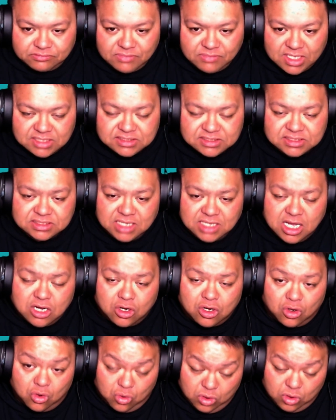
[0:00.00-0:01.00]

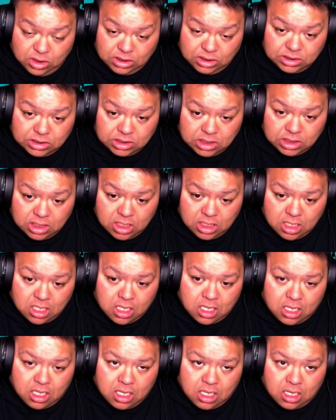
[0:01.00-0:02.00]
So,
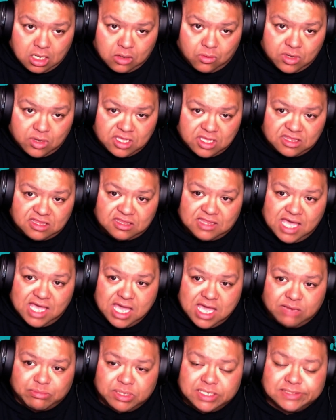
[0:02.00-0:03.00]
with
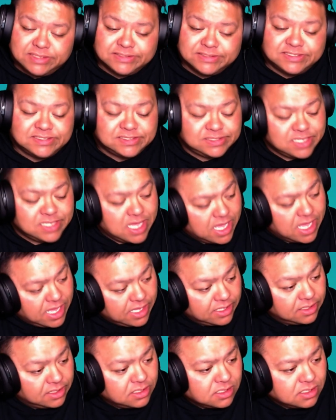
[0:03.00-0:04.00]
that being
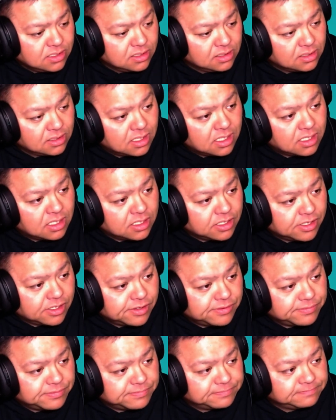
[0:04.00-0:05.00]
said,
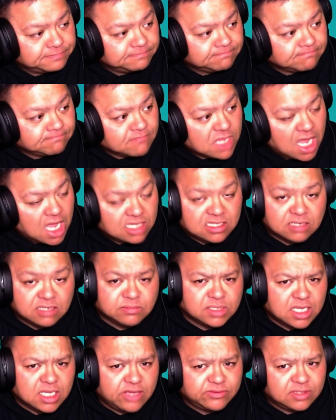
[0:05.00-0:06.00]
I think I'm
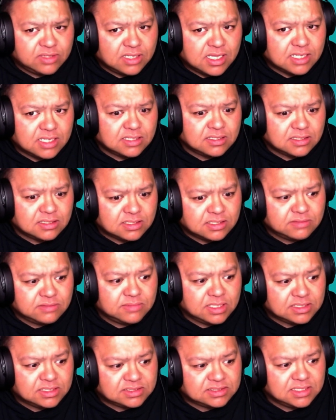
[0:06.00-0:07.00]
gonna have to like
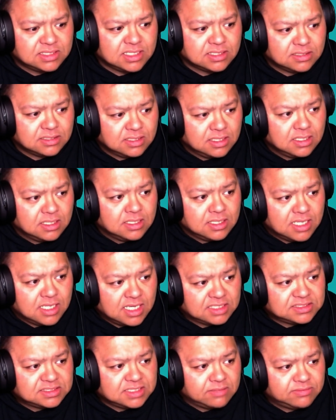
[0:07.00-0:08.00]
I said,
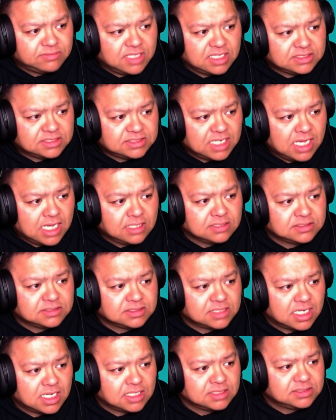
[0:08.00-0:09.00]
accept that challenge
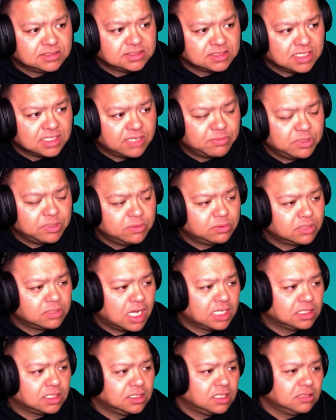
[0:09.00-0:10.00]
and kind of just let people
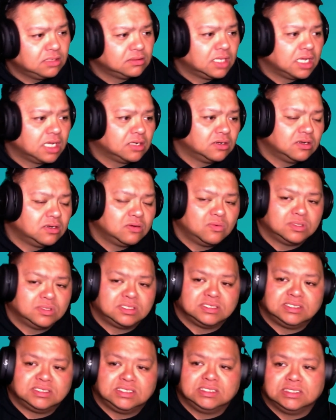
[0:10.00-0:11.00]
kind of know like what the
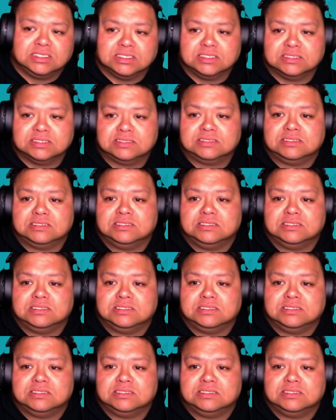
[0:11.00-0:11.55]
deal is